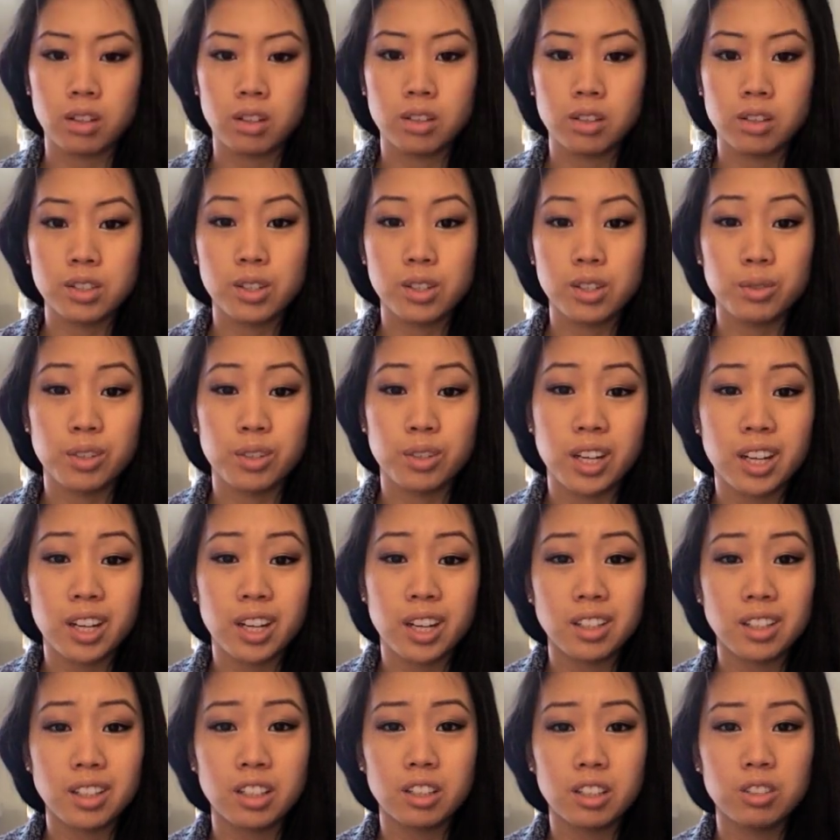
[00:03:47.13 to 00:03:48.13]
So
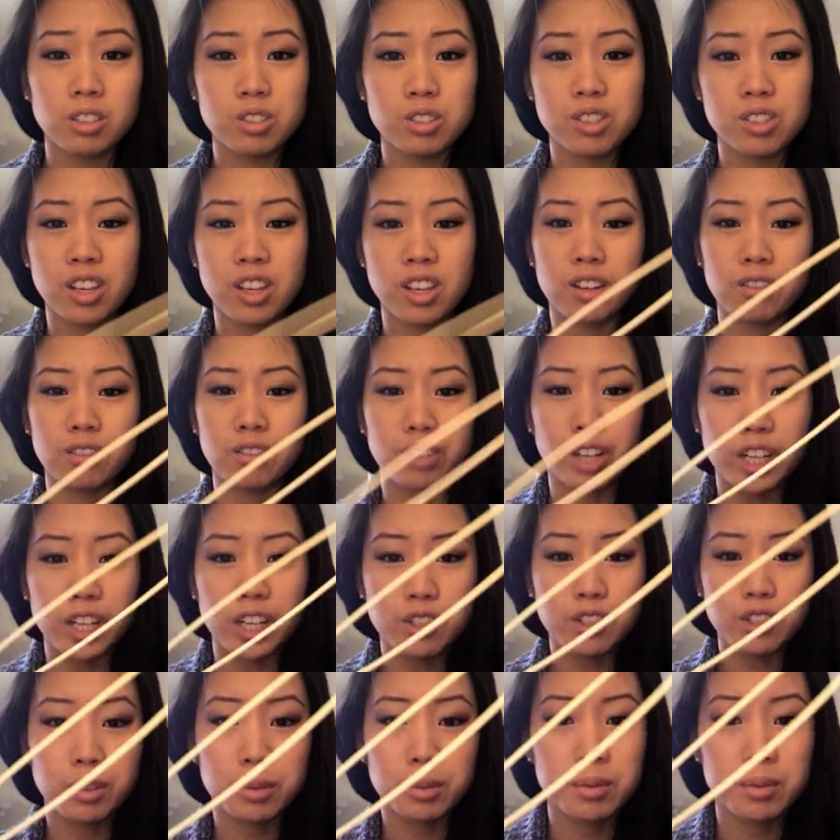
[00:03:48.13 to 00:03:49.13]
knitting needles can
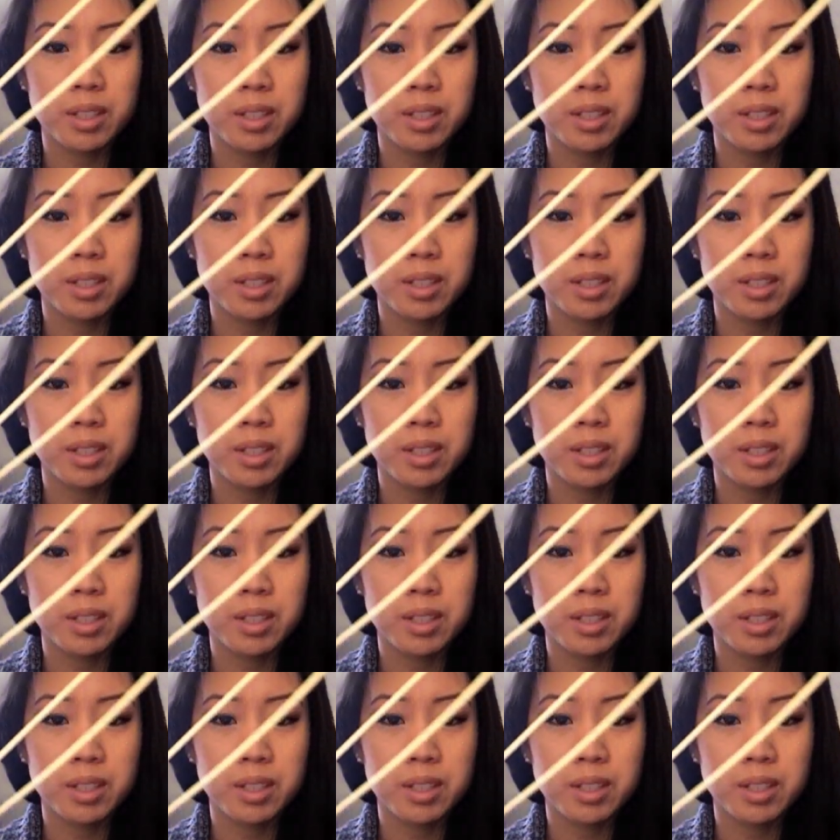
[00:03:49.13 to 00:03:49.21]
range from